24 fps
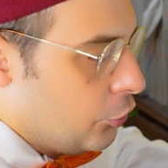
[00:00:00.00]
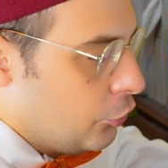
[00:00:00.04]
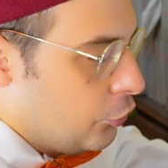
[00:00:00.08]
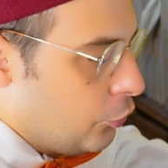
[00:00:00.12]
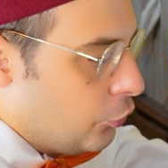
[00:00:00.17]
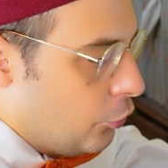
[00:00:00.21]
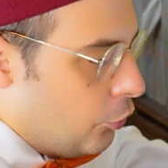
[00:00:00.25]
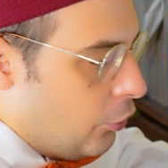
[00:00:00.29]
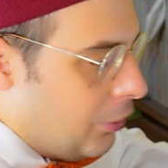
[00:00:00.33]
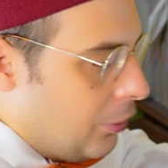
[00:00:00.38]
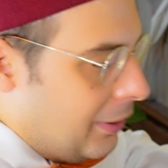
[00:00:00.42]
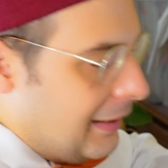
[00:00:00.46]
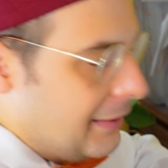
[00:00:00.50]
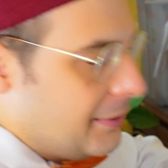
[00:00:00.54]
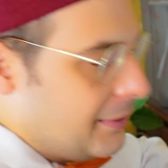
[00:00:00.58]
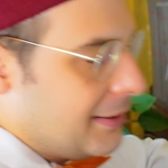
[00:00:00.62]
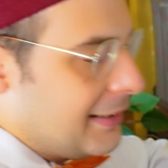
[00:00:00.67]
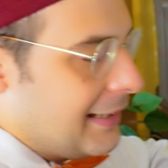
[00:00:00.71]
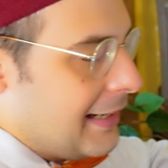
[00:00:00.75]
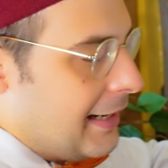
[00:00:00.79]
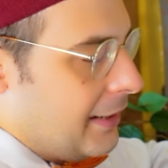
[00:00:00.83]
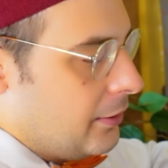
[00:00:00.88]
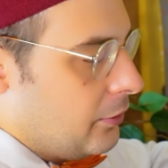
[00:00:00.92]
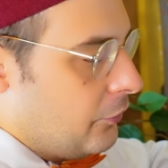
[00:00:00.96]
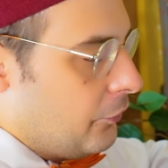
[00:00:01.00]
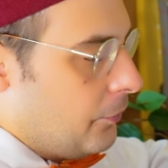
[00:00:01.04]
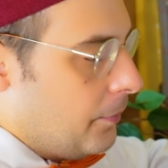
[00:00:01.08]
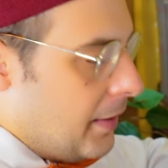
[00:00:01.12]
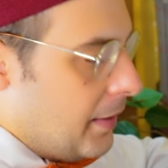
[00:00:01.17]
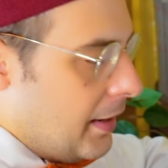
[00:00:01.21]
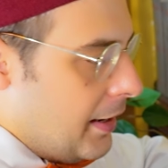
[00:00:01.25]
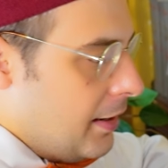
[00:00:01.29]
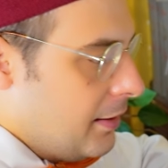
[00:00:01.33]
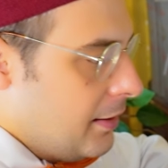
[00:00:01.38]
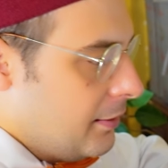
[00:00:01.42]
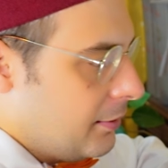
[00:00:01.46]
do, another kind of
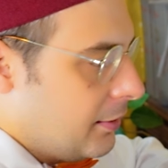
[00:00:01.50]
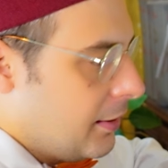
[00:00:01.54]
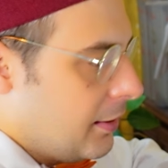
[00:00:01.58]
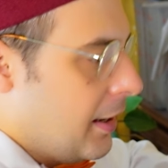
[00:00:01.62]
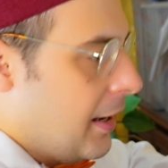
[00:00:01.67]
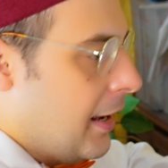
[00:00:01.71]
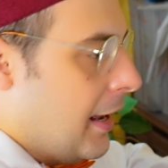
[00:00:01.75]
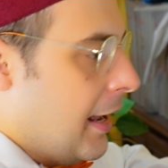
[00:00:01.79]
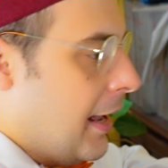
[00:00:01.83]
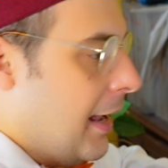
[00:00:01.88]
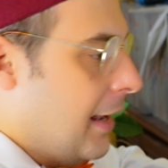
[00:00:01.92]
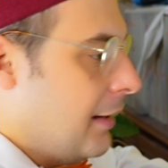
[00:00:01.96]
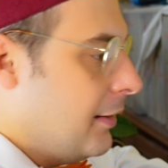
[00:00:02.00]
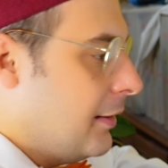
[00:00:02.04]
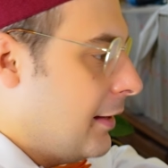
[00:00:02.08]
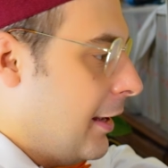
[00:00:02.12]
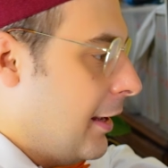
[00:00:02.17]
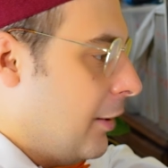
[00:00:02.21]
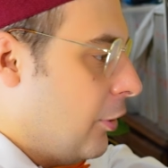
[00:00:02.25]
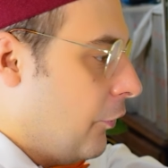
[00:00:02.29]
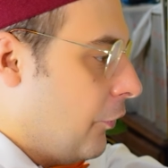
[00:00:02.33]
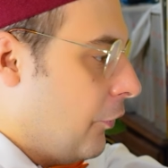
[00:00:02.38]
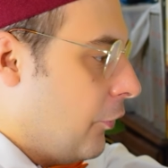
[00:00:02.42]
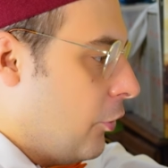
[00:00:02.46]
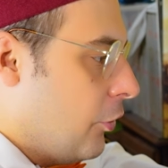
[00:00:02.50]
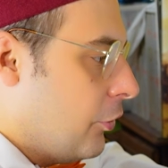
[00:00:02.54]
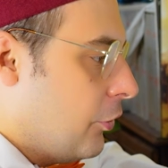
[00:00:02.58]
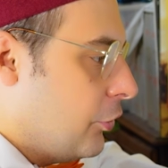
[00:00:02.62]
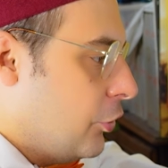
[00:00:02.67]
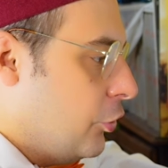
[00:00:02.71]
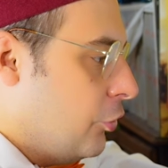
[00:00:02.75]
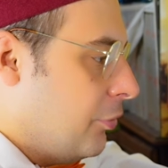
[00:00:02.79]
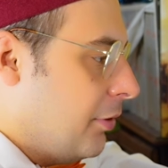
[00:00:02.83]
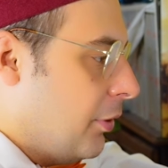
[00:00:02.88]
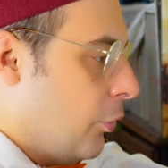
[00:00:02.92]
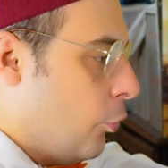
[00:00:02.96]
bass, and then of course
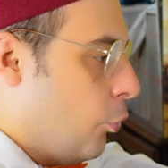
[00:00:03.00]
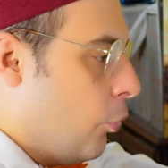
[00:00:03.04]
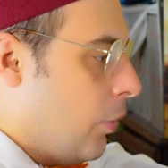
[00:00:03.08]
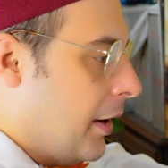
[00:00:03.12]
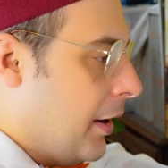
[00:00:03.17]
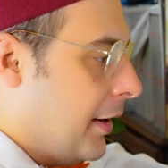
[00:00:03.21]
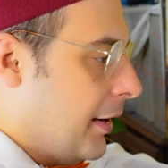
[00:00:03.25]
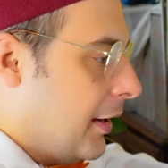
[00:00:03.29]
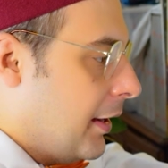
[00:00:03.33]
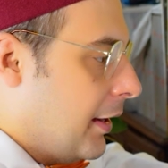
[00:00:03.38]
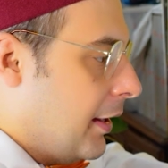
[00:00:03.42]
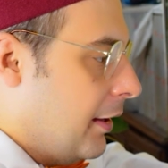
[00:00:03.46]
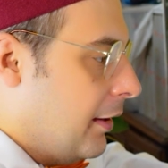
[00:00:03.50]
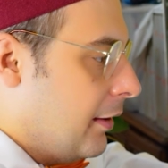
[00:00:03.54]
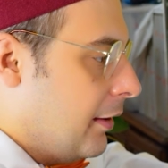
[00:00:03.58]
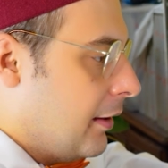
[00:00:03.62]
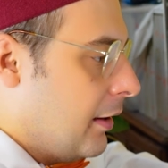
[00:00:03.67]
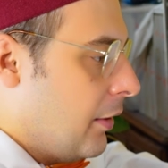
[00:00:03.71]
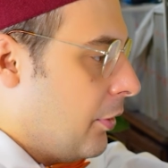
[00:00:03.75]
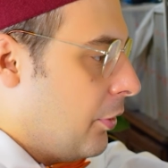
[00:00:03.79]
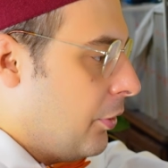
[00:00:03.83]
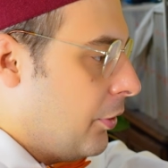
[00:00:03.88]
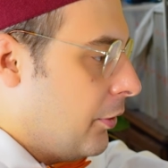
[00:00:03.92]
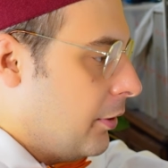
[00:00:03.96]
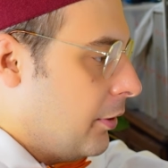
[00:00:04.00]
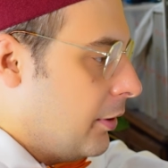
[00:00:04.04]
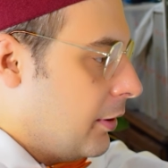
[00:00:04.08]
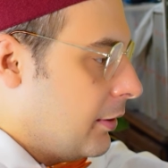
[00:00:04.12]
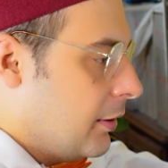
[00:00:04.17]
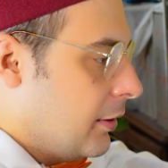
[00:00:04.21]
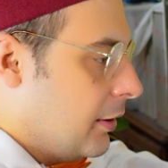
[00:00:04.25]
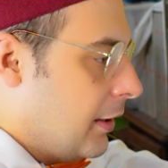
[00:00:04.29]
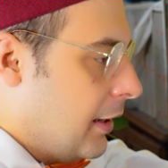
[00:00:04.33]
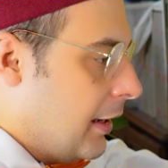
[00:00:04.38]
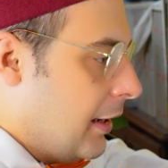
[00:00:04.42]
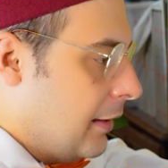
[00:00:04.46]
you require here a
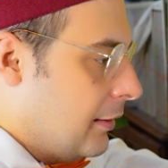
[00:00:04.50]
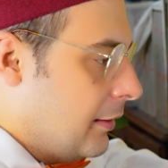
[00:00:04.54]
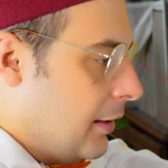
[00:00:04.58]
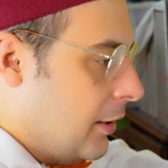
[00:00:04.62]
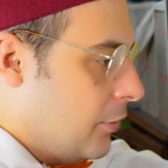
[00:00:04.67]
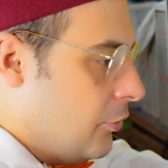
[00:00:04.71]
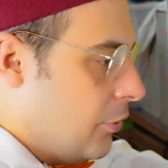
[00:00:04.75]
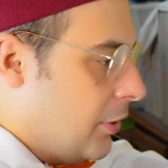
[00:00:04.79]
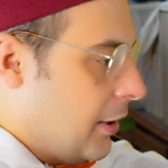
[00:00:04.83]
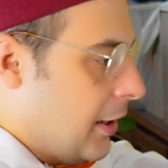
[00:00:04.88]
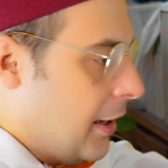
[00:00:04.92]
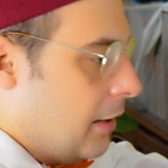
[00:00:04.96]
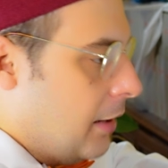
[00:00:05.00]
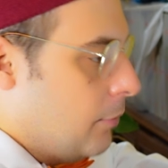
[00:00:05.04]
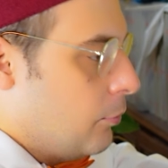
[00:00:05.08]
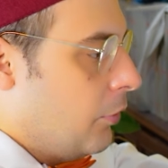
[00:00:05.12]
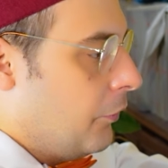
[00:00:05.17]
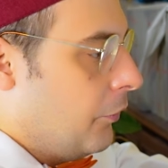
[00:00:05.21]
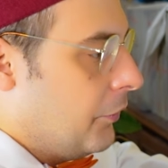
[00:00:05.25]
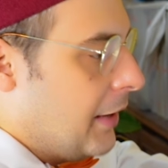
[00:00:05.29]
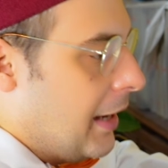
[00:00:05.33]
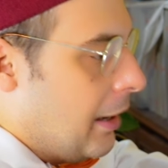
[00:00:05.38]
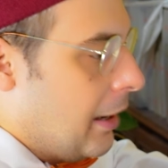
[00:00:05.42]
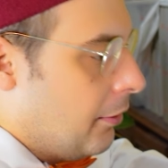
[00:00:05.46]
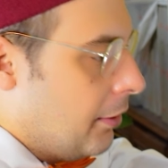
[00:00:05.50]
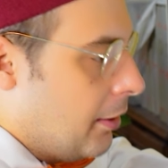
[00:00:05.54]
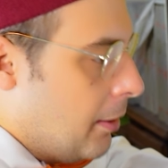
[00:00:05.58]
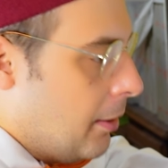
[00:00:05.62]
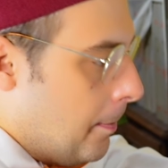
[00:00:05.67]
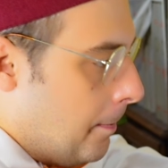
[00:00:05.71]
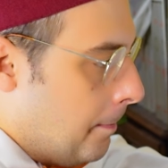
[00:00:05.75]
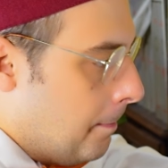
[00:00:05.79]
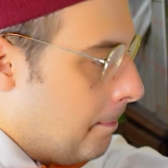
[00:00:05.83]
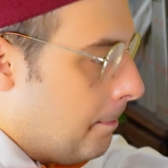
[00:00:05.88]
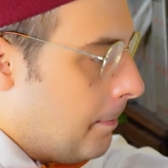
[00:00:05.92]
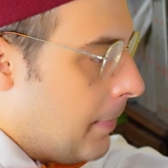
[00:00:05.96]
third, and then you can move down in
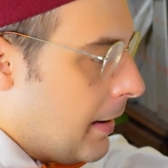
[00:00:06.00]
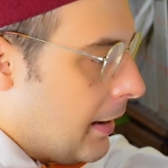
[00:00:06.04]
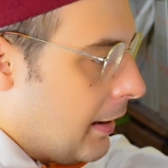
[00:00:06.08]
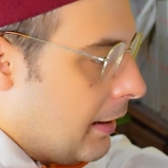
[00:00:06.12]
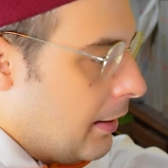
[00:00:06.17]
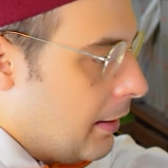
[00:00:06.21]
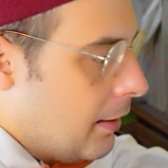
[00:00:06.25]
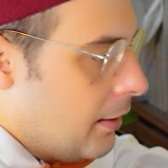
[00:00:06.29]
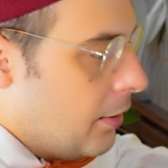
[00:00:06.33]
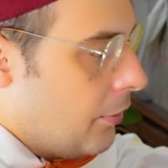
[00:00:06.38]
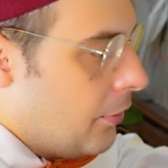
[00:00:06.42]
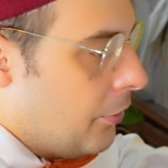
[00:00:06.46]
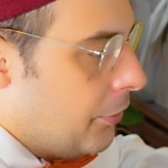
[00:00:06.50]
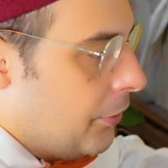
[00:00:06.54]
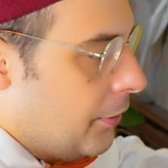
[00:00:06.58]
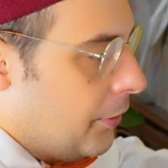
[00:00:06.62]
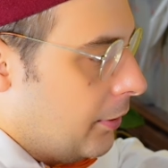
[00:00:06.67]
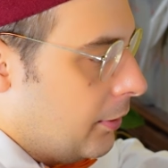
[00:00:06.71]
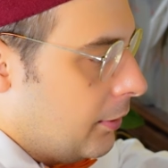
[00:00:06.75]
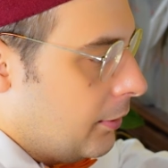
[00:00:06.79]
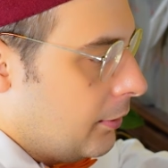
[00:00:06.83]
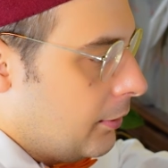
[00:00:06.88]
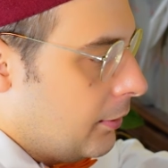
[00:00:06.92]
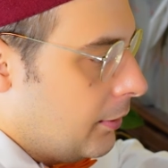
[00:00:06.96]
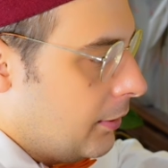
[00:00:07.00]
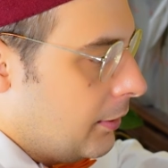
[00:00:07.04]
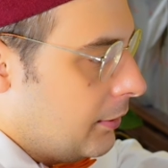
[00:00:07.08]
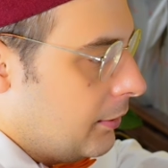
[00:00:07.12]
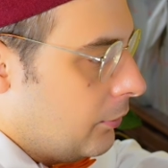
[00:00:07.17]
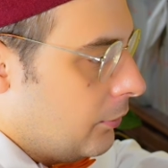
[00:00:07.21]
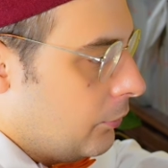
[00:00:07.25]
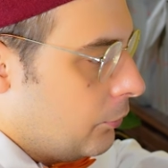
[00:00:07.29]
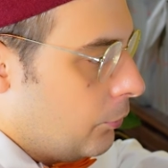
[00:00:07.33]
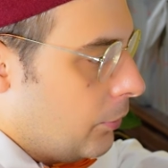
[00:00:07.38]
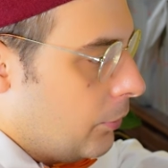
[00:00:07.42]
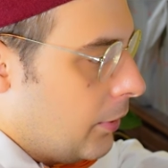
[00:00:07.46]
parallel third
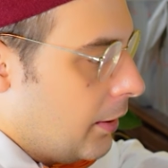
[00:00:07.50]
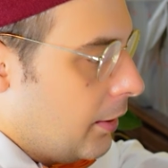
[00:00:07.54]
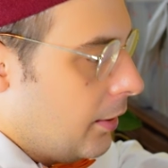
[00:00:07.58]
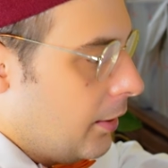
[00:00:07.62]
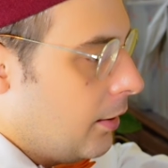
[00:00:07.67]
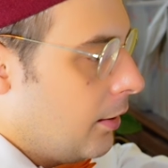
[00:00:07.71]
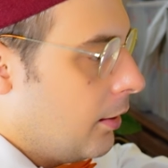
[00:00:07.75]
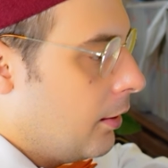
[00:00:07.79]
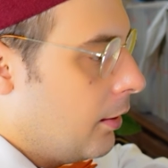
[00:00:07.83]
this way